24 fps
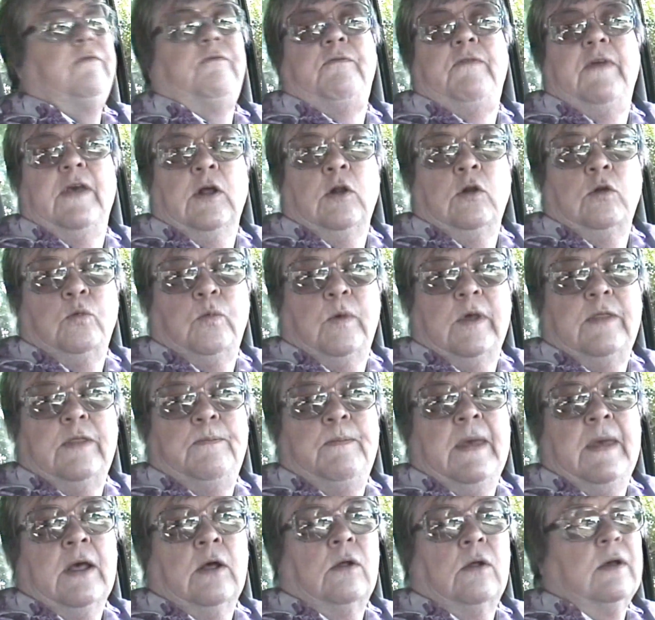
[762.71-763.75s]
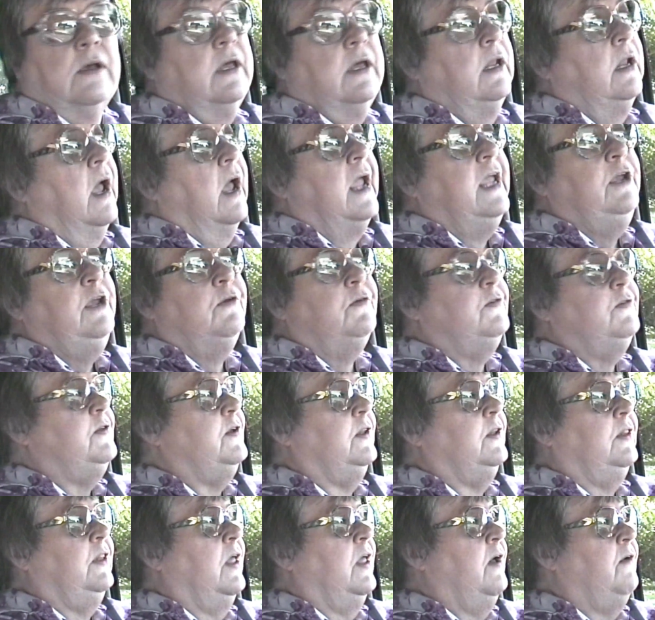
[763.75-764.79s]
filled with milk. And I used to
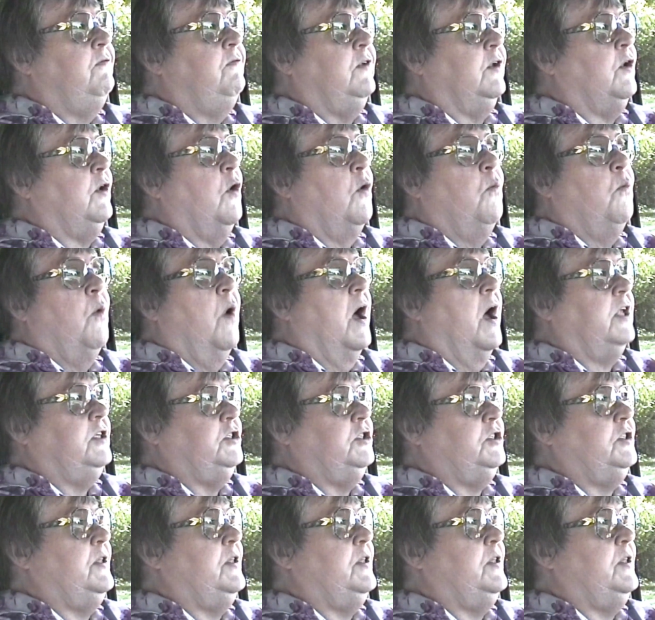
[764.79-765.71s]
love to go watch